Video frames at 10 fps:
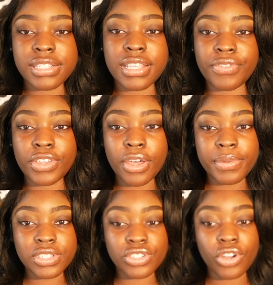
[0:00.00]
So if you go
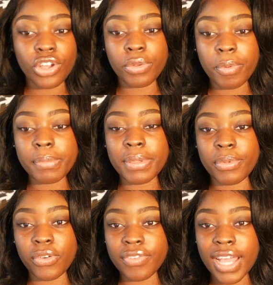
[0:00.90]
in store, you probably
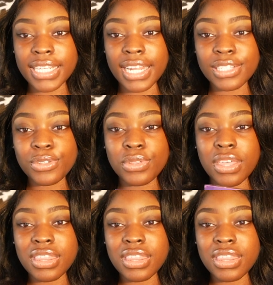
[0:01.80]
will find it, and it's called the